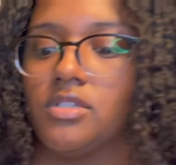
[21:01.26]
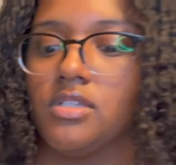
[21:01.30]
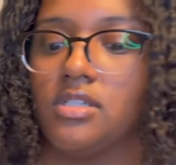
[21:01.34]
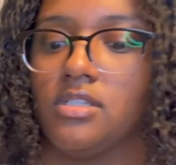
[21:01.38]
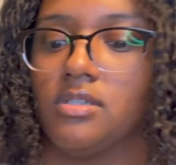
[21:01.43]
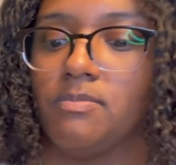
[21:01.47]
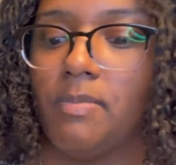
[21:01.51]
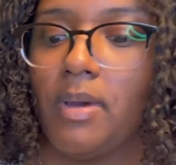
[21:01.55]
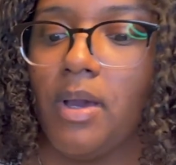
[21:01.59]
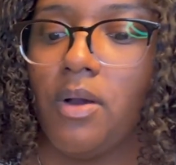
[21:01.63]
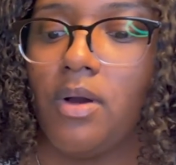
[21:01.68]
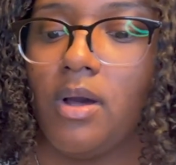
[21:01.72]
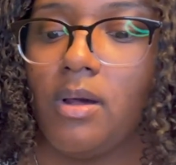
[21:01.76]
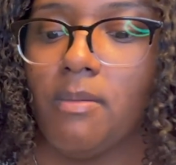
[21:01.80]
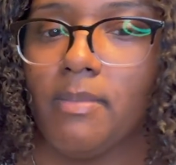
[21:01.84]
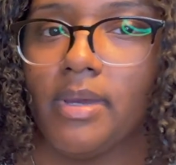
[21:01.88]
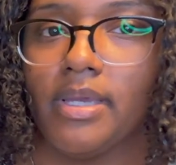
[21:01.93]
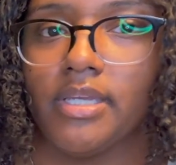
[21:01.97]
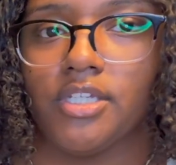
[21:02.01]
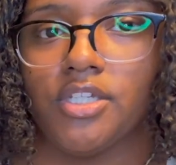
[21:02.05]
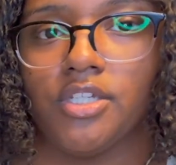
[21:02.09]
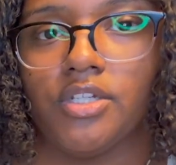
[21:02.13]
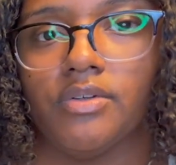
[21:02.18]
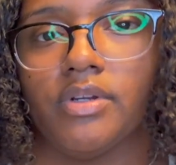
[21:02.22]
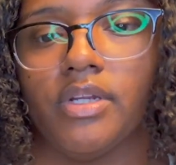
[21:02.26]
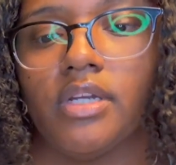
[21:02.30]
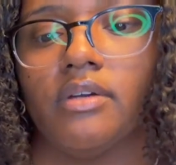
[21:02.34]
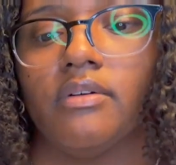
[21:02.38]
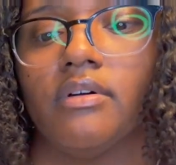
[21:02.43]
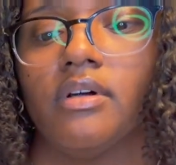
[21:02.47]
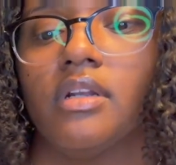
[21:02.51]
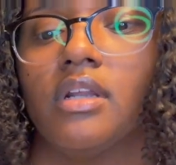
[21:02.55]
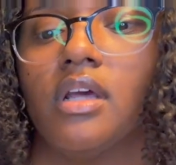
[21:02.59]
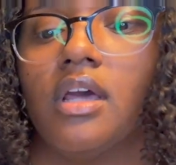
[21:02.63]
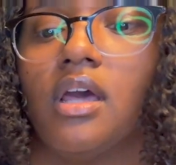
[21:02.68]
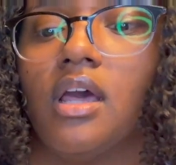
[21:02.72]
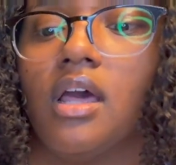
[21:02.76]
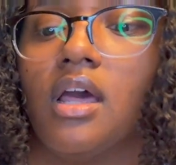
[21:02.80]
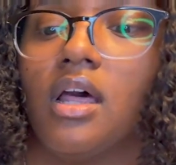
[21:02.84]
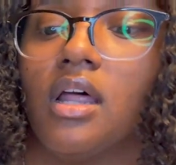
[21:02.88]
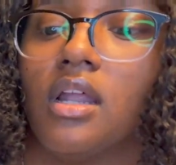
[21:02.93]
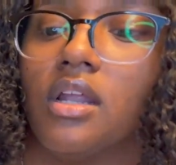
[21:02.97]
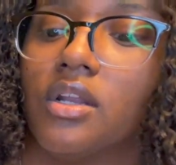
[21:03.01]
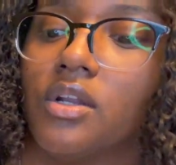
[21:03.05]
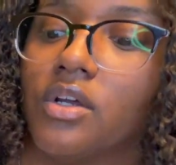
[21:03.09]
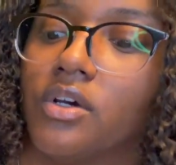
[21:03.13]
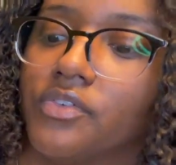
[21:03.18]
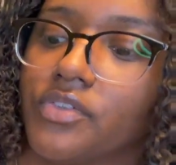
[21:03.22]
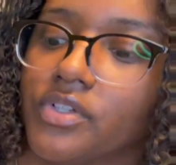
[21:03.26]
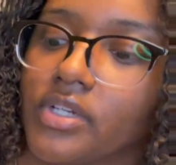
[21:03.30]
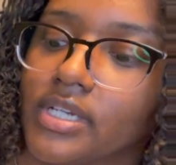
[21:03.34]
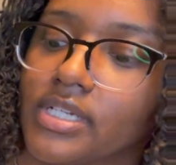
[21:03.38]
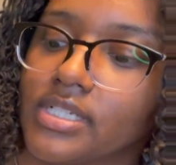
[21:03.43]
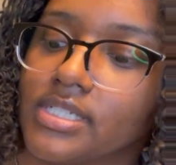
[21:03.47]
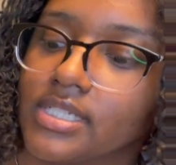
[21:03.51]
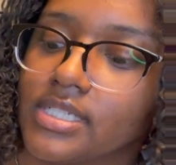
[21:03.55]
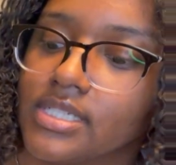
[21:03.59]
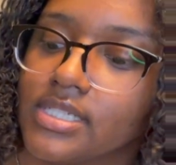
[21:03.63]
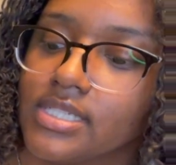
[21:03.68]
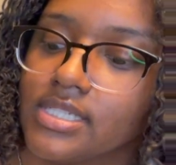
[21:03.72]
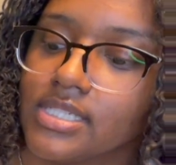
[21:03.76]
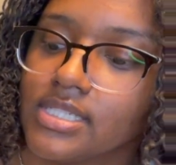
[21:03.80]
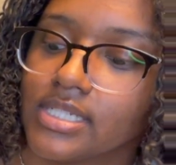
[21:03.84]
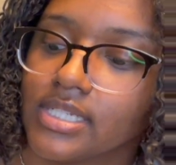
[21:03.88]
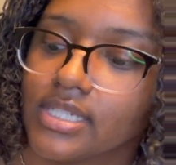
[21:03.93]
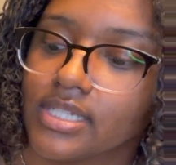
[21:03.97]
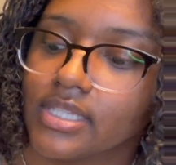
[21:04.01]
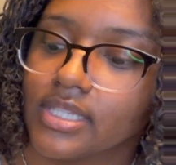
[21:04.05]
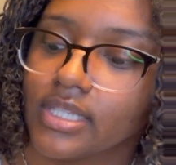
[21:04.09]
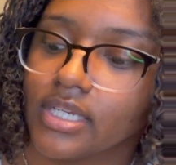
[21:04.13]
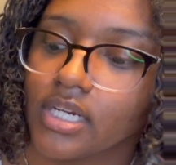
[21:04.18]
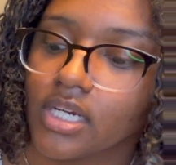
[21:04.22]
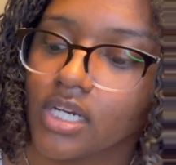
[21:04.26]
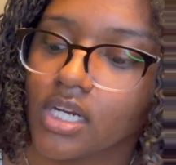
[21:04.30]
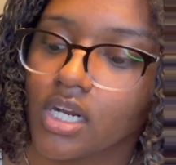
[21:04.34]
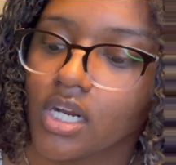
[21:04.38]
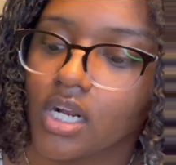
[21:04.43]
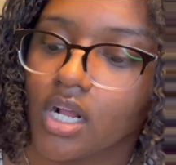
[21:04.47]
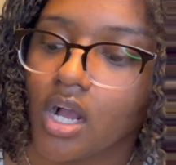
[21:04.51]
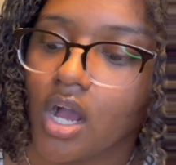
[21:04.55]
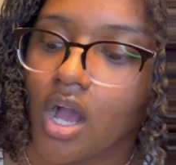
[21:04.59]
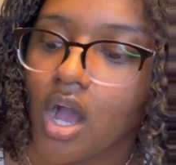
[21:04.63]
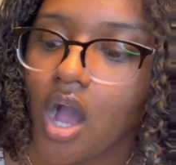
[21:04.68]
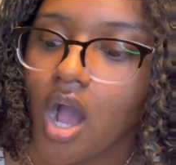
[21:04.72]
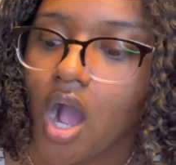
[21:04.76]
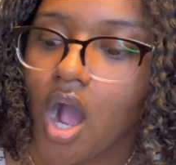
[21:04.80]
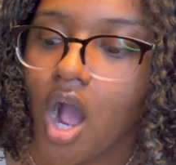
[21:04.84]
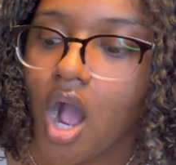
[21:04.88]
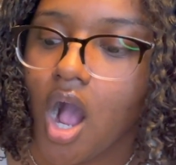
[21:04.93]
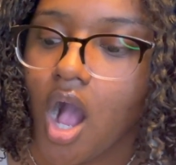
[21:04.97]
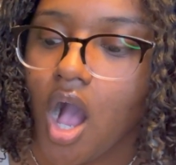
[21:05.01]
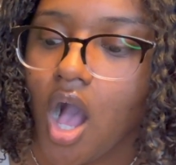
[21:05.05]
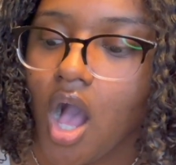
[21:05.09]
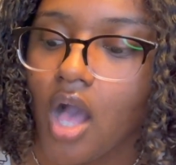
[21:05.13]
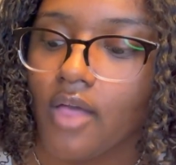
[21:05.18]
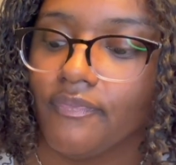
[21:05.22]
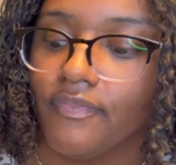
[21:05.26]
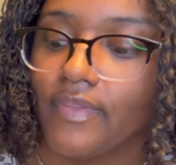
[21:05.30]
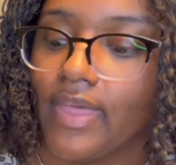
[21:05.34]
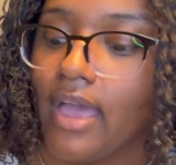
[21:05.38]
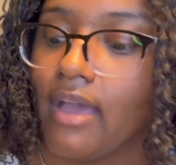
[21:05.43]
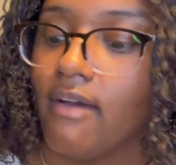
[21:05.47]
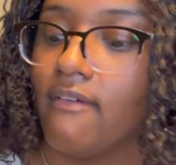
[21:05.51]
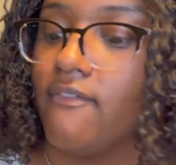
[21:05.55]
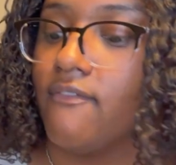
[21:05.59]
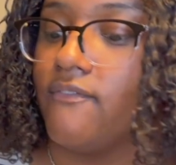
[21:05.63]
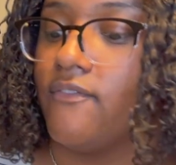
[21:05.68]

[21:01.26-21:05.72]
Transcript: a spout on my Keurig one. I don't know if you guys can see in there. That